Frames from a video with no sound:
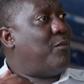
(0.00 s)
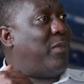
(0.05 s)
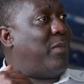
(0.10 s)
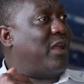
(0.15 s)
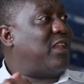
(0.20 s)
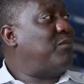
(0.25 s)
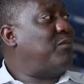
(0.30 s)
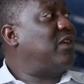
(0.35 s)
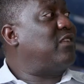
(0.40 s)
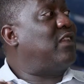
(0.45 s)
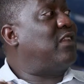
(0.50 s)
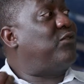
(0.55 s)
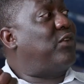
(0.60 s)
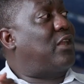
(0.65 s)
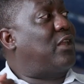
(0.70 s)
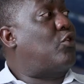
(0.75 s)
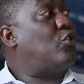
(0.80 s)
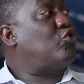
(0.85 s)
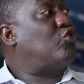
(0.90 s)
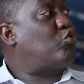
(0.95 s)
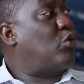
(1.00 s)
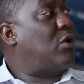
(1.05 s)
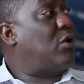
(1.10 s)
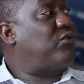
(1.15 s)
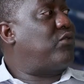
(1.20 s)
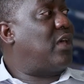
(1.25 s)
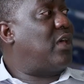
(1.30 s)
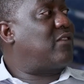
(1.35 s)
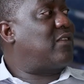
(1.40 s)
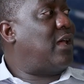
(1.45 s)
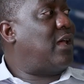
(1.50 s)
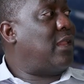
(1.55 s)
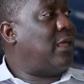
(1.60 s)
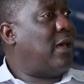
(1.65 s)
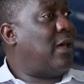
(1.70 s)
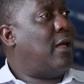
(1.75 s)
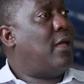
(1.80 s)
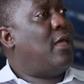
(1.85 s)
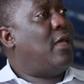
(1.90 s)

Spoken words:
But imagine if he had gone 12 years earlier.